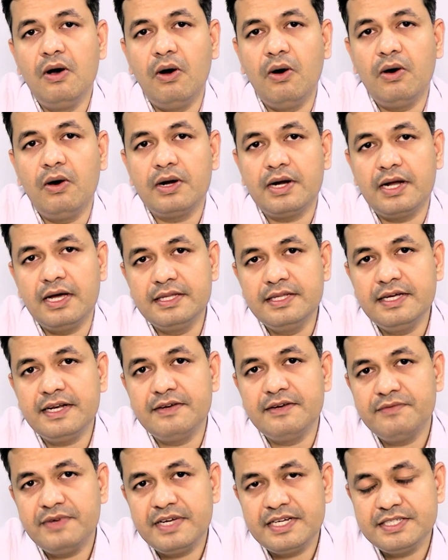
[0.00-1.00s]
or
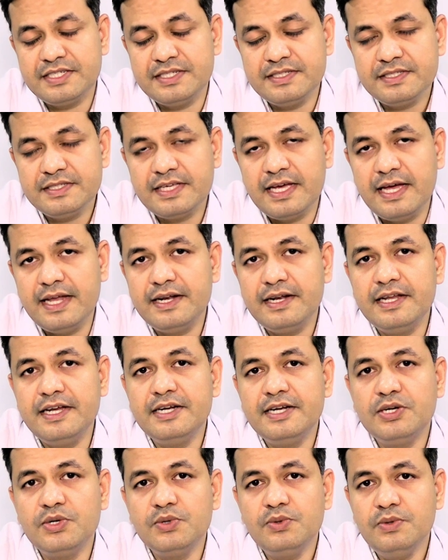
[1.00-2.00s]
other infections can
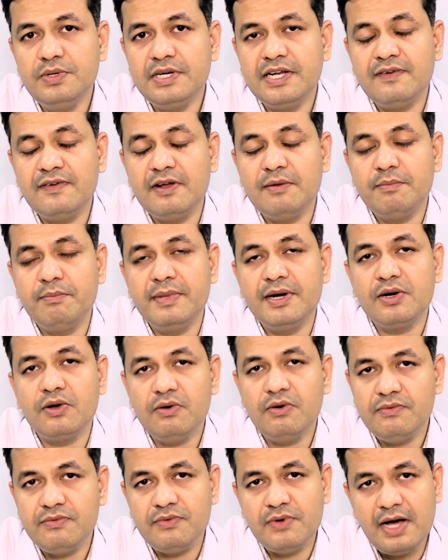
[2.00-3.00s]
lead to
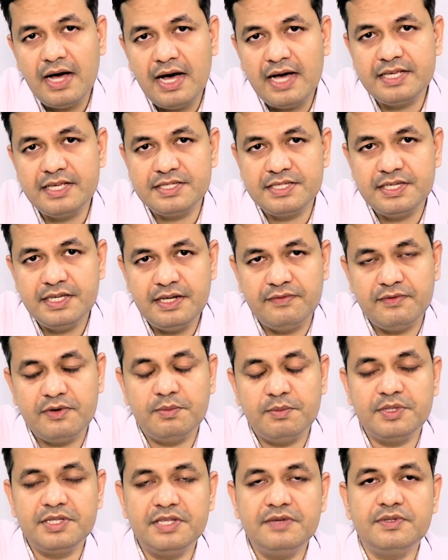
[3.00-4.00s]
development of IgA
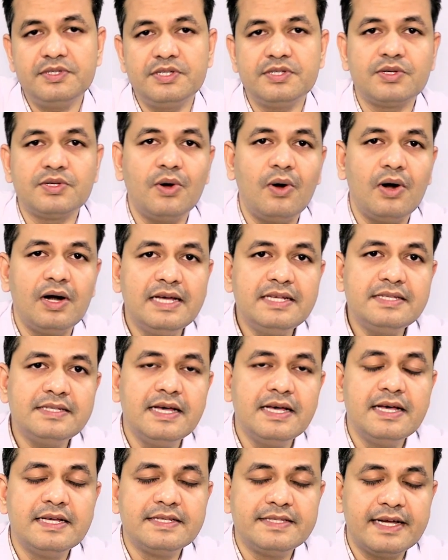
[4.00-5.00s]
nephropathy, which is called
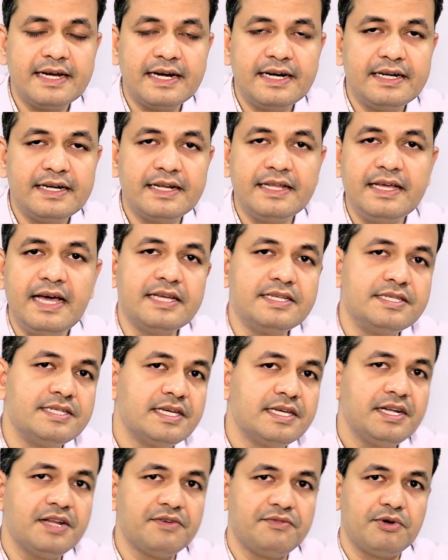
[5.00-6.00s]
as secondary
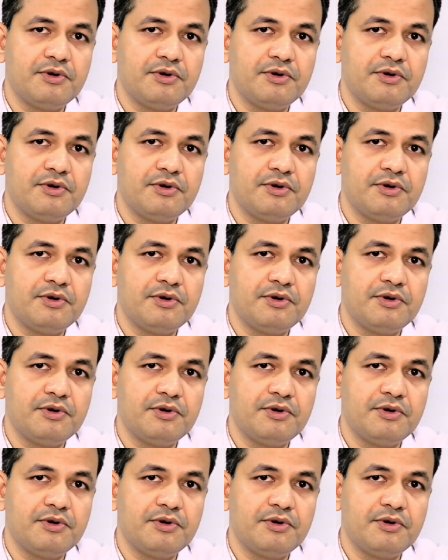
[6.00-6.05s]
IgA